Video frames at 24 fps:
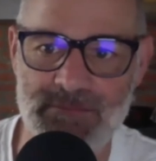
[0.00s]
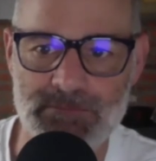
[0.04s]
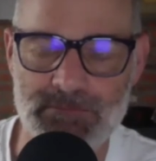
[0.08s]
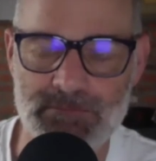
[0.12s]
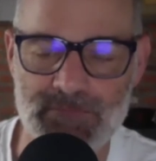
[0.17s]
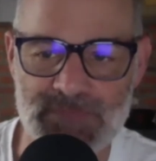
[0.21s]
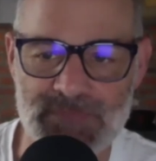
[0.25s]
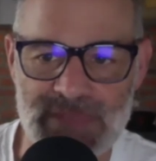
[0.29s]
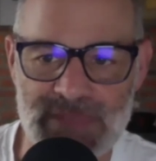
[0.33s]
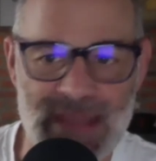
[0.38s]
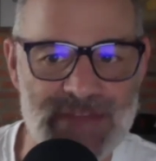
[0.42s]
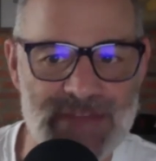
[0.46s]

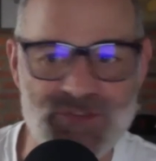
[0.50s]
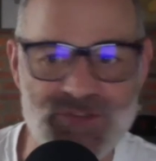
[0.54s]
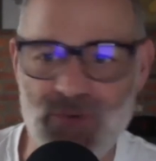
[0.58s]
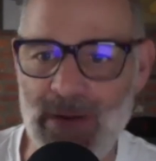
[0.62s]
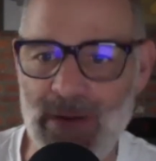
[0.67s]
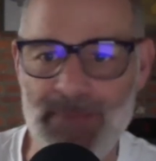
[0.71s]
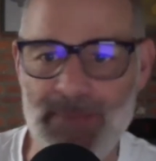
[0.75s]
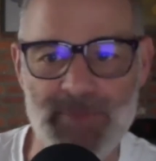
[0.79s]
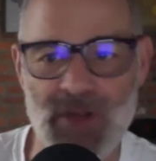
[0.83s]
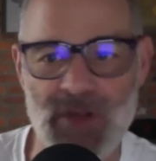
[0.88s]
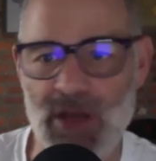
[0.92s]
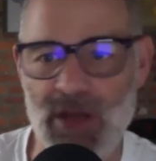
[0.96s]
That's why I'm
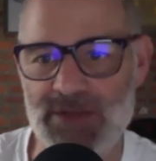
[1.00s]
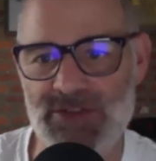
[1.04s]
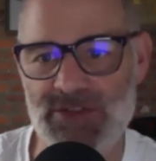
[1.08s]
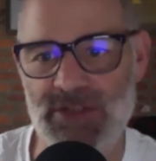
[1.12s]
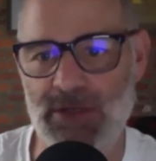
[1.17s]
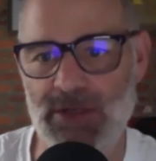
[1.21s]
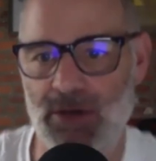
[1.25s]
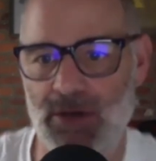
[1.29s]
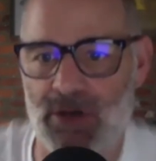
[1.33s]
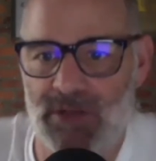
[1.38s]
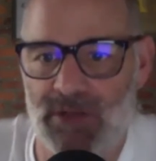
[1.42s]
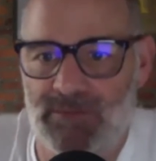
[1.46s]
constantly
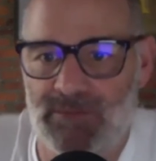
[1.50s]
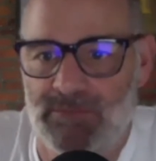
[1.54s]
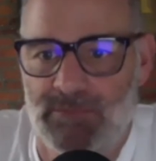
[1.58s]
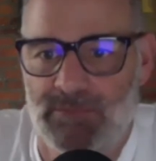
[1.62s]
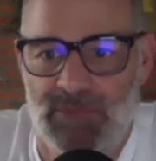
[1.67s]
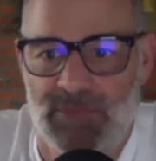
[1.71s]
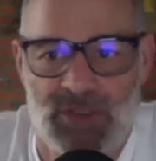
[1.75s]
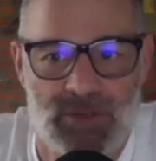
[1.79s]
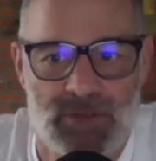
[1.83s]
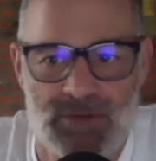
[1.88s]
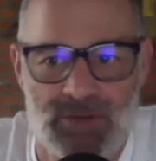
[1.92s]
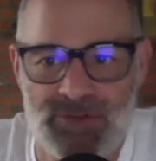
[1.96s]
going, you're
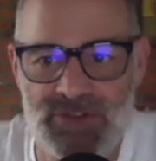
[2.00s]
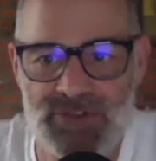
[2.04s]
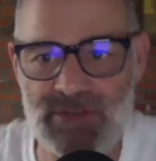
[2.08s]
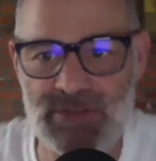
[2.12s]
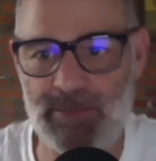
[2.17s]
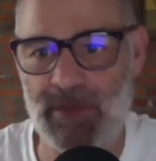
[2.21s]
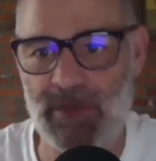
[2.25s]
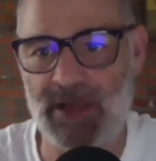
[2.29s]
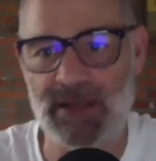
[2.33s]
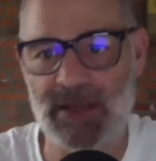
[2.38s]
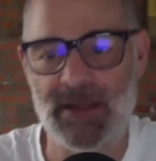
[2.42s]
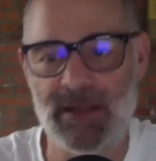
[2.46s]
losing
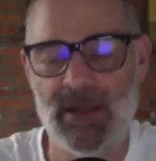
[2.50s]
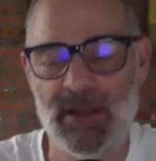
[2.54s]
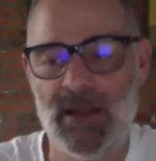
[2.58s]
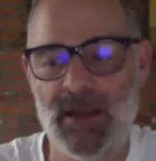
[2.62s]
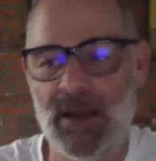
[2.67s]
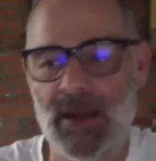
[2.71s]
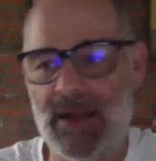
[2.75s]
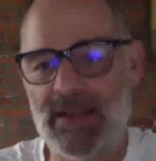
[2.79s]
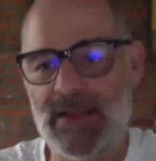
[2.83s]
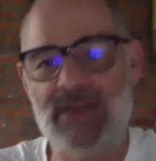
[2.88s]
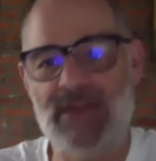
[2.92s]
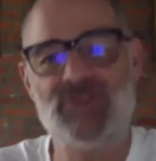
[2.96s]
money.
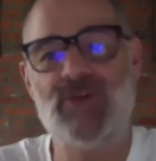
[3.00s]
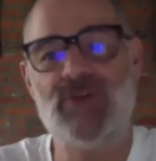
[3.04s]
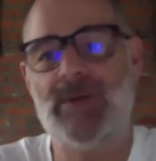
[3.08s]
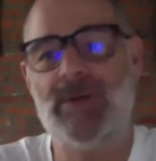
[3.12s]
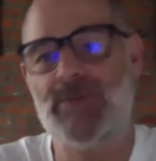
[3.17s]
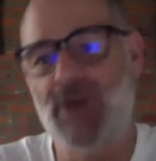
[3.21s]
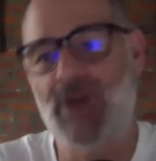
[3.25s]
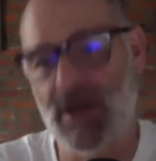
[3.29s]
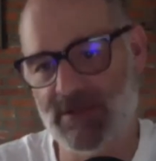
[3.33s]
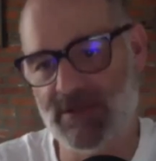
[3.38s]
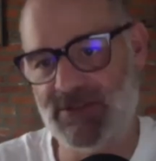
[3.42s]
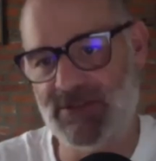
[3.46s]
That's why I'm
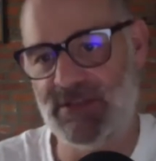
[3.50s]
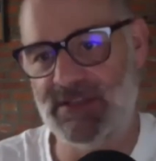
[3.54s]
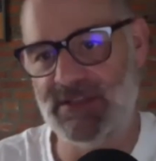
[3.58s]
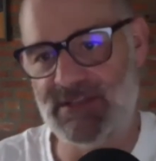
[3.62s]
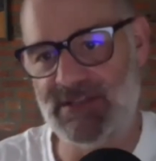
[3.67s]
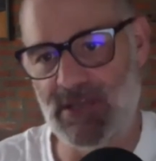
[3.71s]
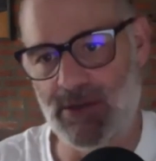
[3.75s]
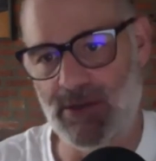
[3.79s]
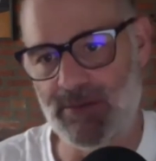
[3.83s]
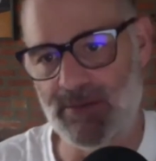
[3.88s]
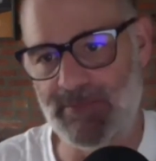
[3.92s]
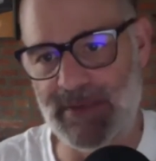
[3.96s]
constantly
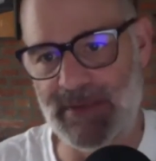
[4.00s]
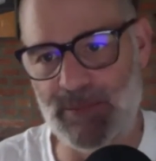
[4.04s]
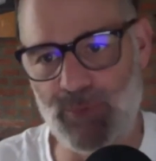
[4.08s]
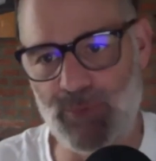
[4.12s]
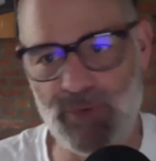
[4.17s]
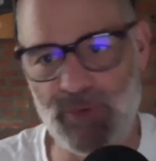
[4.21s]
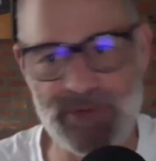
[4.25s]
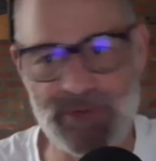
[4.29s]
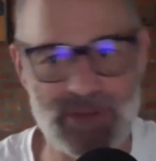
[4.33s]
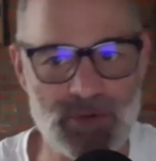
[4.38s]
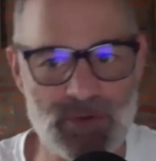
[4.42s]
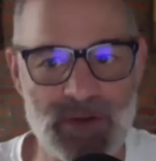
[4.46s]
telling people what
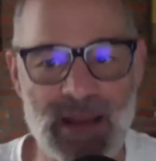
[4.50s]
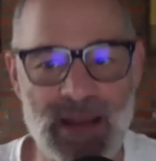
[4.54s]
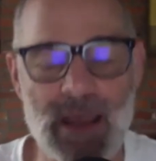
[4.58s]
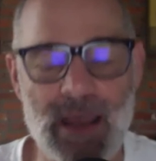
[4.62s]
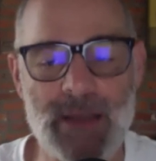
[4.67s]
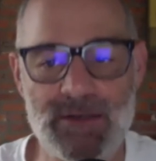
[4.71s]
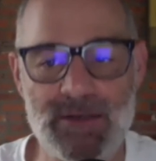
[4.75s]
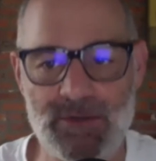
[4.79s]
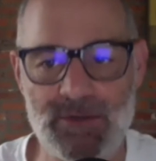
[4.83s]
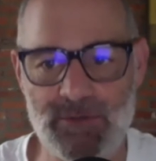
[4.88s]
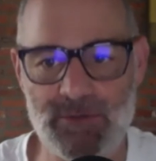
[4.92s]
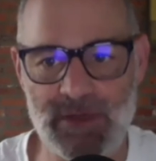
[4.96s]
they're not
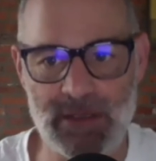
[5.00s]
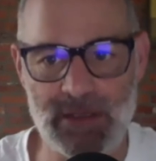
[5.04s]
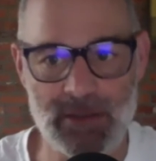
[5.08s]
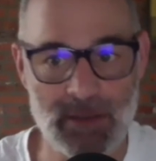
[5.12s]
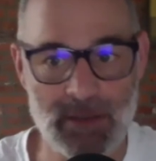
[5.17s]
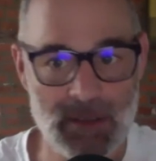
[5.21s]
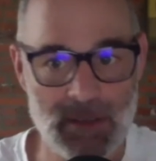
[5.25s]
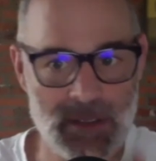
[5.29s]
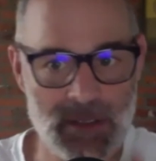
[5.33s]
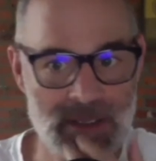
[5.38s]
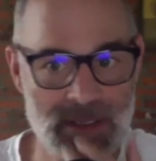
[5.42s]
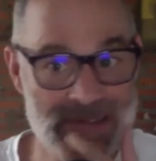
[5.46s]
doing,
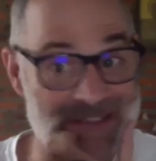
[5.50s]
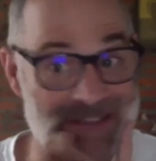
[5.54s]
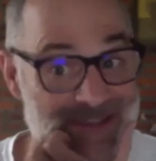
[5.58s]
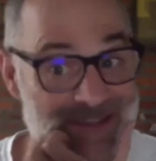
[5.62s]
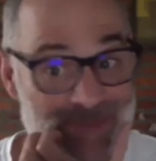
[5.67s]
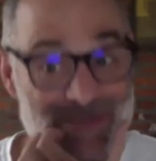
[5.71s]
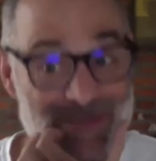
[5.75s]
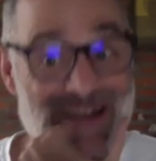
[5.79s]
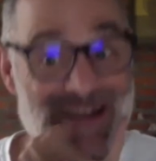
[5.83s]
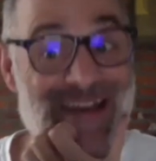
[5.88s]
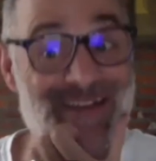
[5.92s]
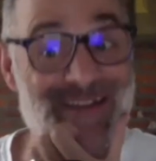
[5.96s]
because I'm
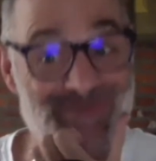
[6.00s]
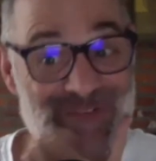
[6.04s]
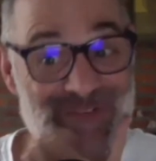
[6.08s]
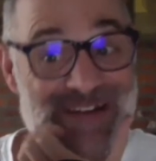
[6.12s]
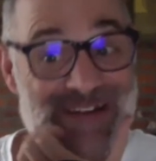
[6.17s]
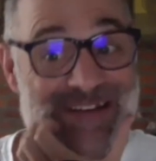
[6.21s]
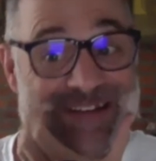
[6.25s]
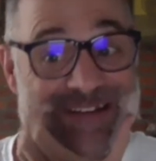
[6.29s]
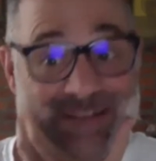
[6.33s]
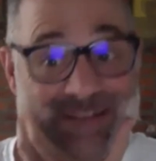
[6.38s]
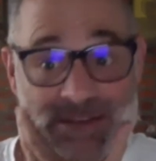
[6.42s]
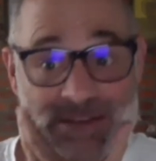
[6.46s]
not
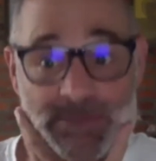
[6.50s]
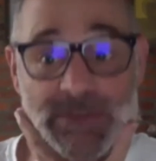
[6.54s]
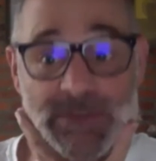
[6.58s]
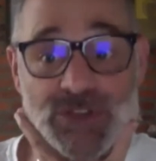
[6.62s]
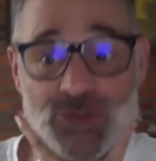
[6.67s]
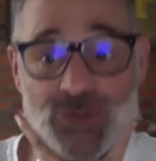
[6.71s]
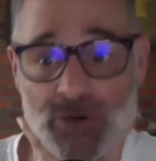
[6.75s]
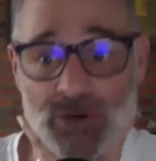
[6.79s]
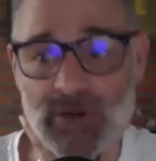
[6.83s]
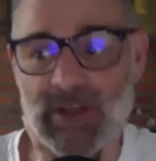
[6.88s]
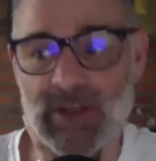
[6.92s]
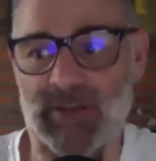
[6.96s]
finding the
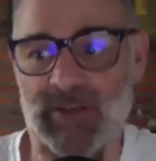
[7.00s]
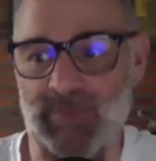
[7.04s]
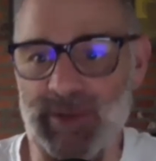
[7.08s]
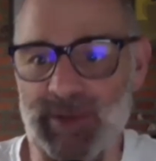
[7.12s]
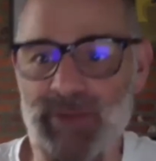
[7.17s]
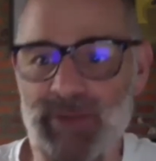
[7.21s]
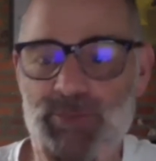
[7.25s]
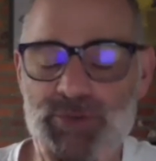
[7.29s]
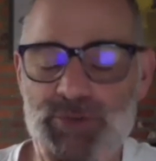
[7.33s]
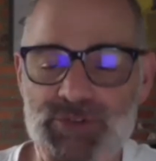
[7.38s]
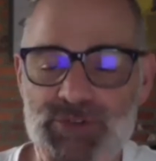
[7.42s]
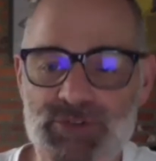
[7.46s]
majority of
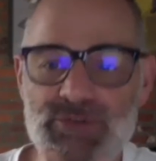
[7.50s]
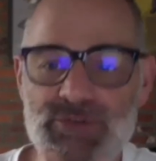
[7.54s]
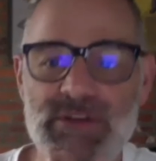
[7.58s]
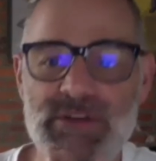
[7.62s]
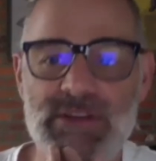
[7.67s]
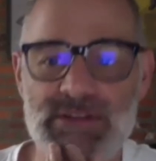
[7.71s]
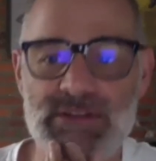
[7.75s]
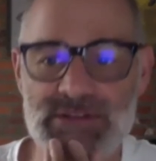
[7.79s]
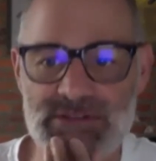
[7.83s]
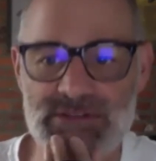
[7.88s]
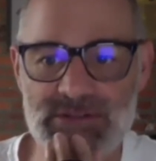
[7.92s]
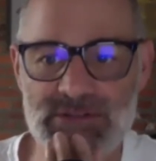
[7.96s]
people doing
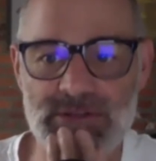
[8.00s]
this.